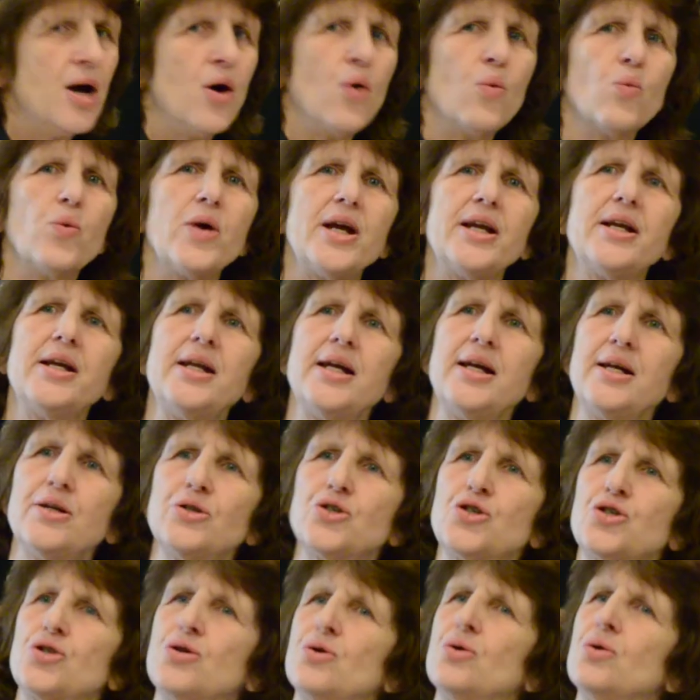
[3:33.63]
we need
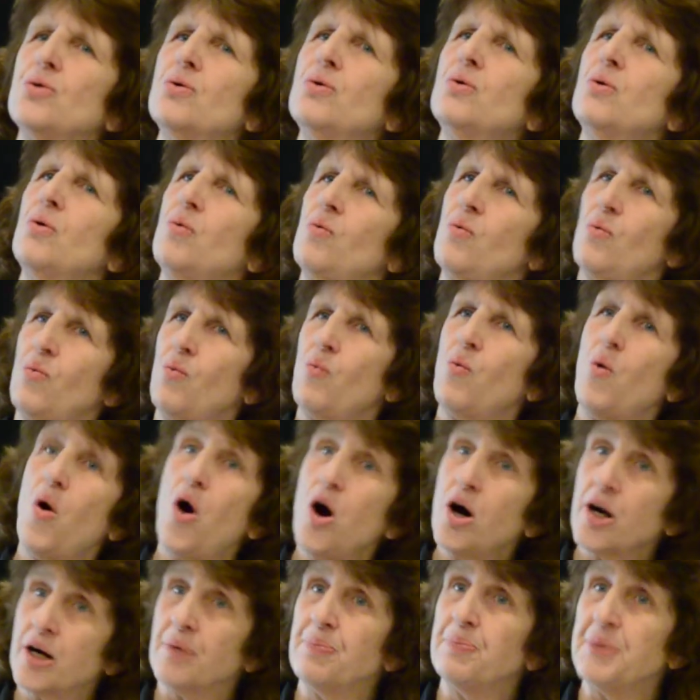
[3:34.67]
to
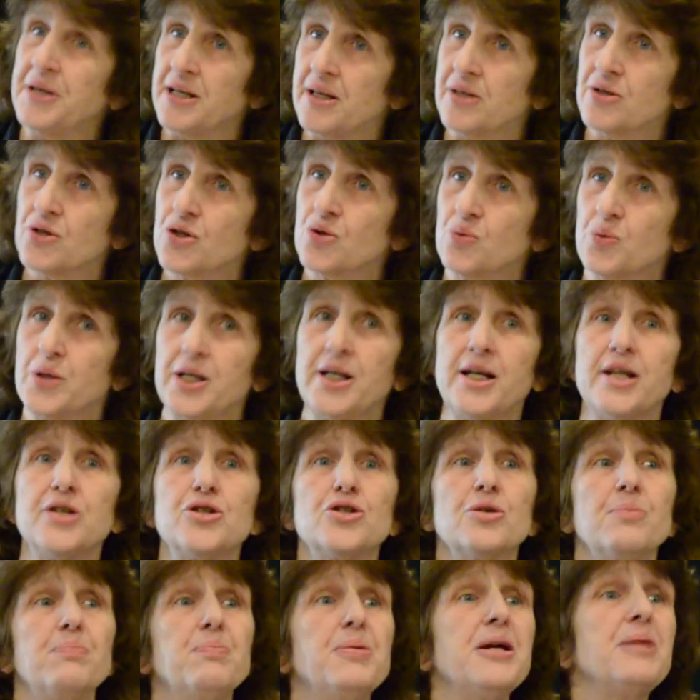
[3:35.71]
walk peace, we need
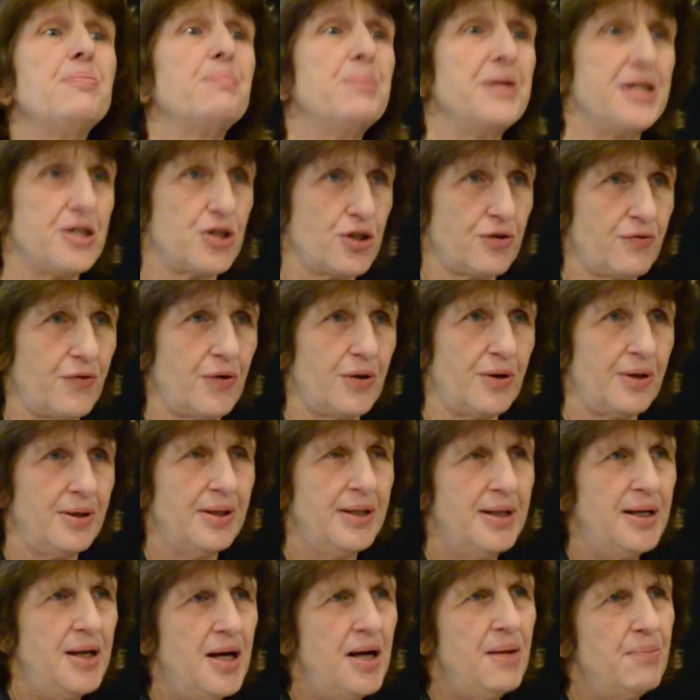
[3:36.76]
to be peaceful,
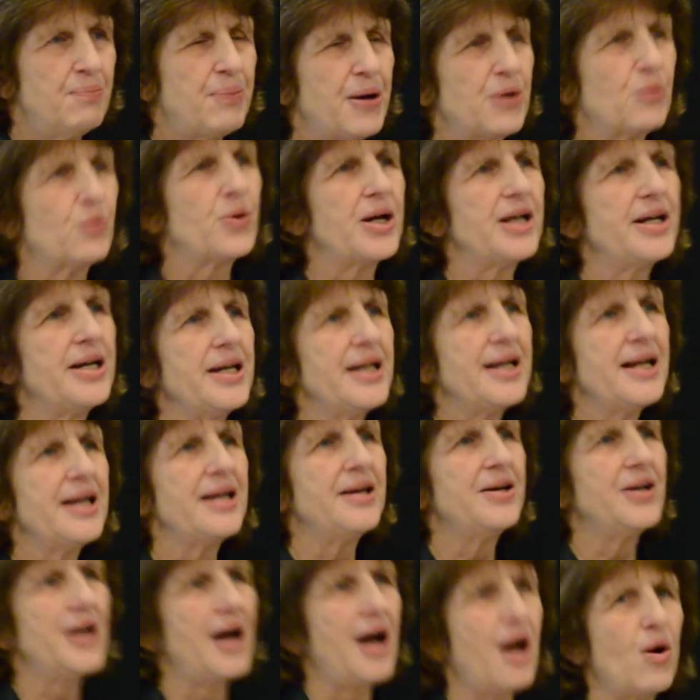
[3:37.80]
but we
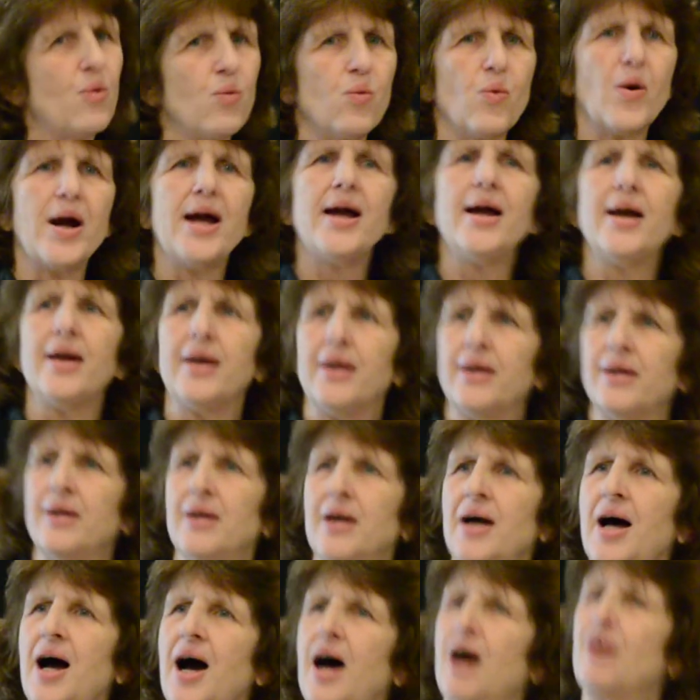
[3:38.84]
need a way
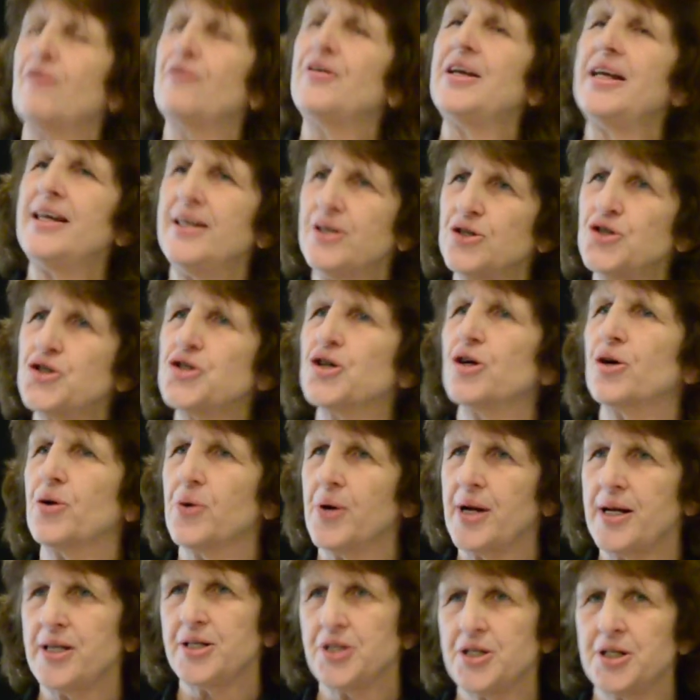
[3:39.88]
of
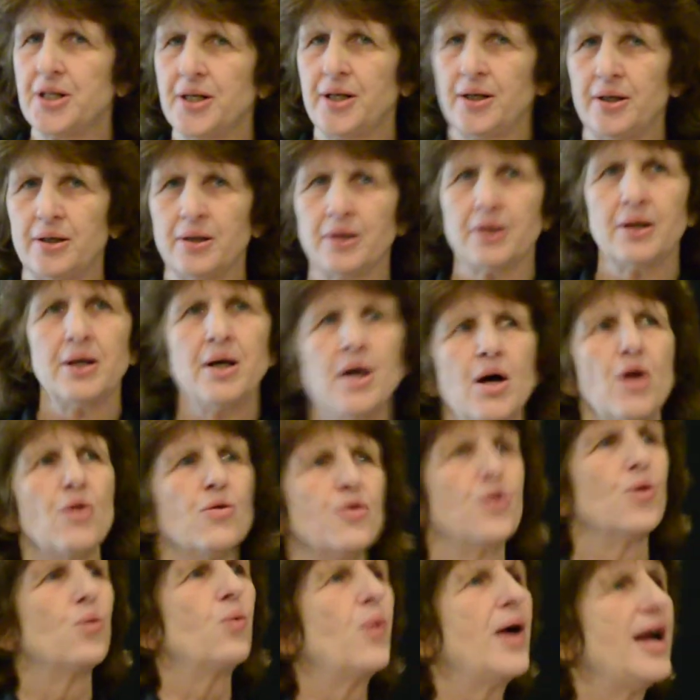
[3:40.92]
integrating
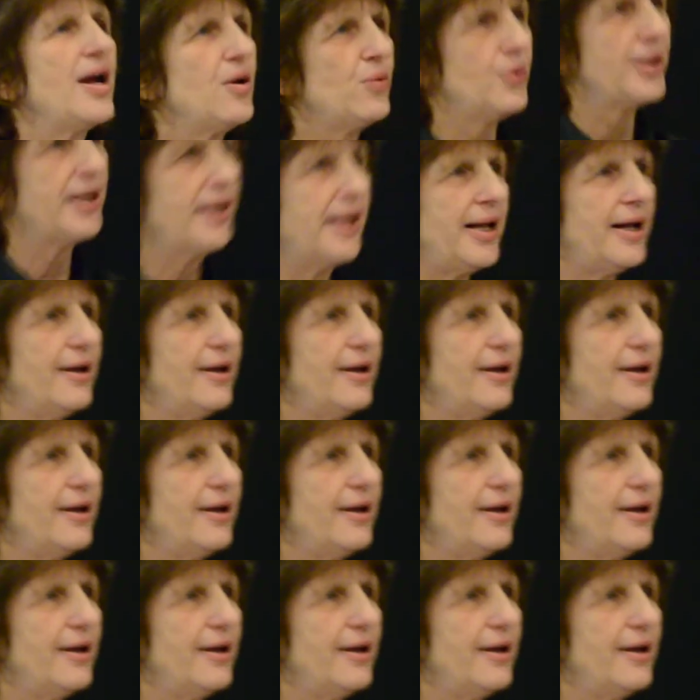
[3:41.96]
the way we,